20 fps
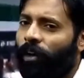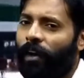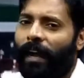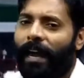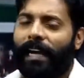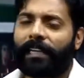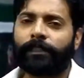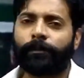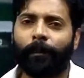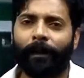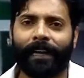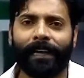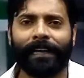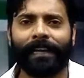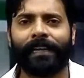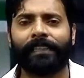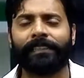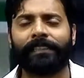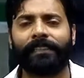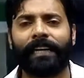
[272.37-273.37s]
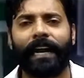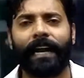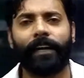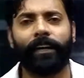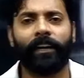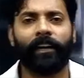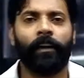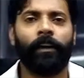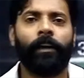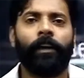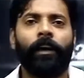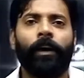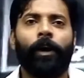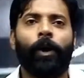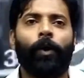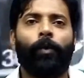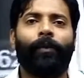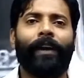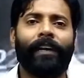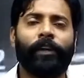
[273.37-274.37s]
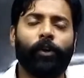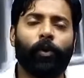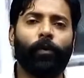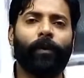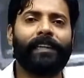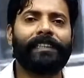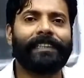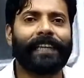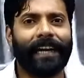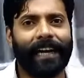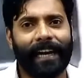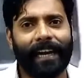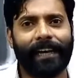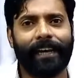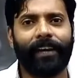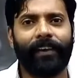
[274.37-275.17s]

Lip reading: experienced that when you were sitting in a